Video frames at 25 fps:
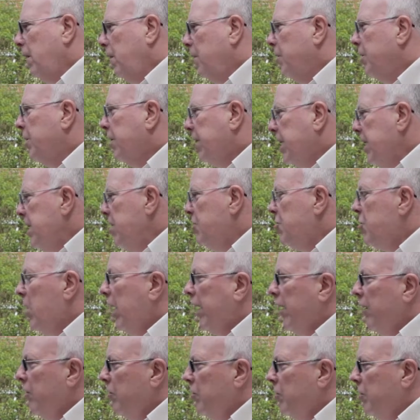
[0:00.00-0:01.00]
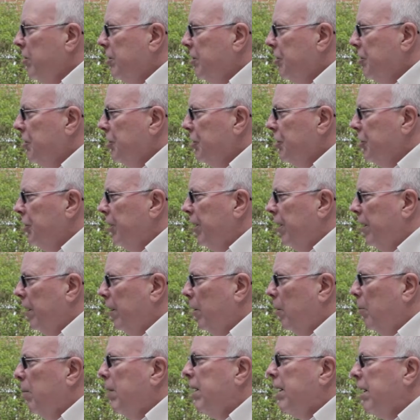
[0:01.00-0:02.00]
The key challenge is
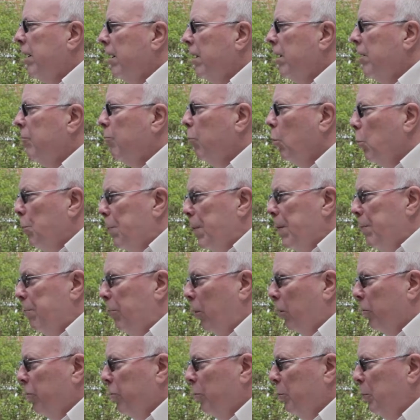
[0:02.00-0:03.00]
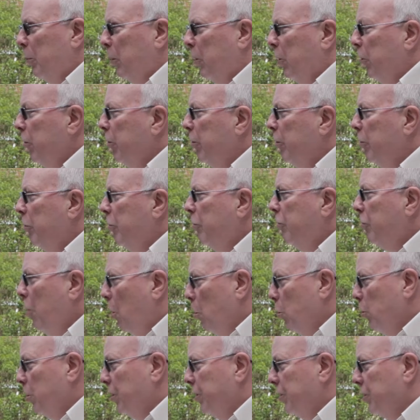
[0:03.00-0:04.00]
whether it would be possible to
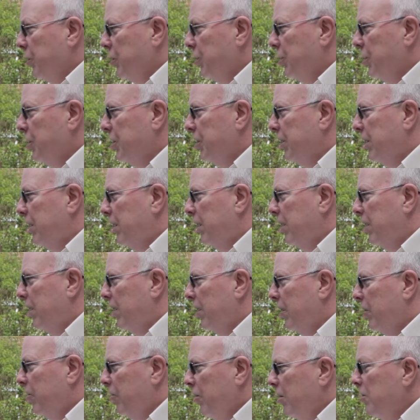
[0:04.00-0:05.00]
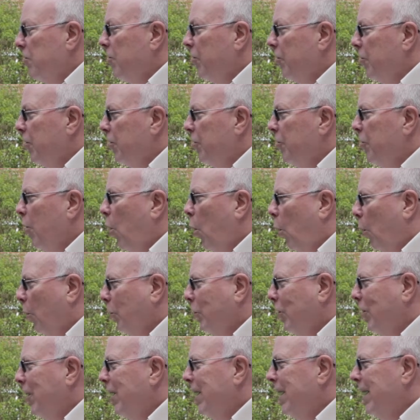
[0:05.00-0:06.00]
focus a synthesis
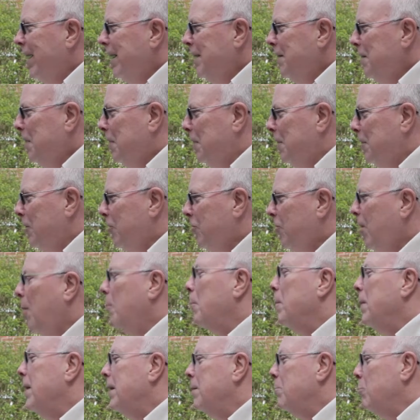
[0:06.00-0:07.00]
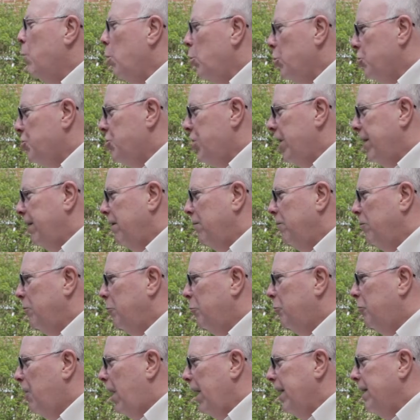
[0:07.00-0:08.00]
on some emerging
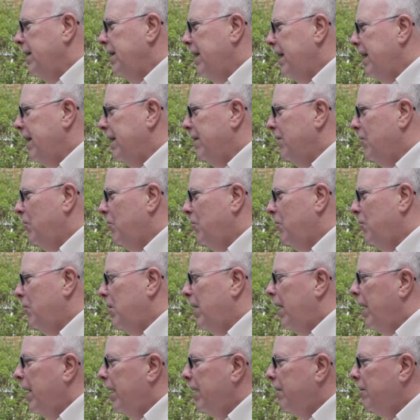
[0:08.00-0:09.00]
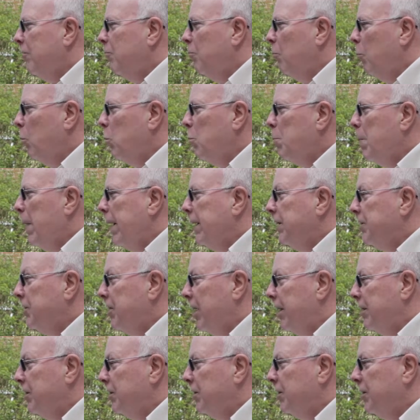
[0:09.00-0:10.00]
findings that would make
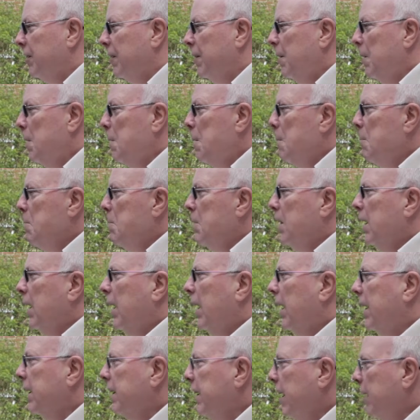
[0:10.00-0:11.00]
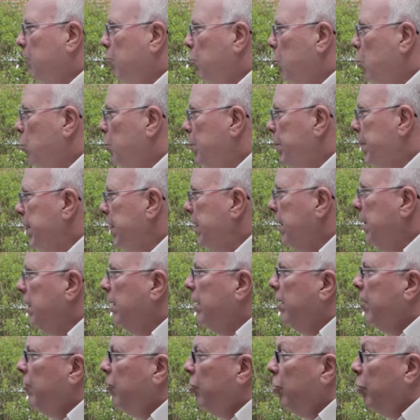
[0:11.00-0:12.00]
sense and that would
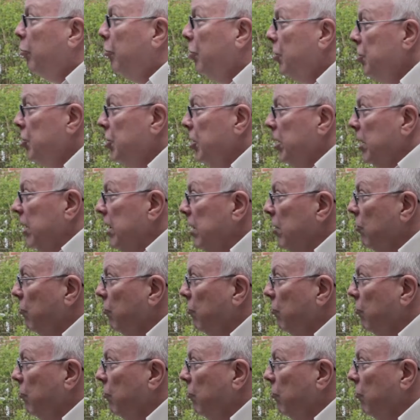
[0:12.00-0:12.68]
be sufficiently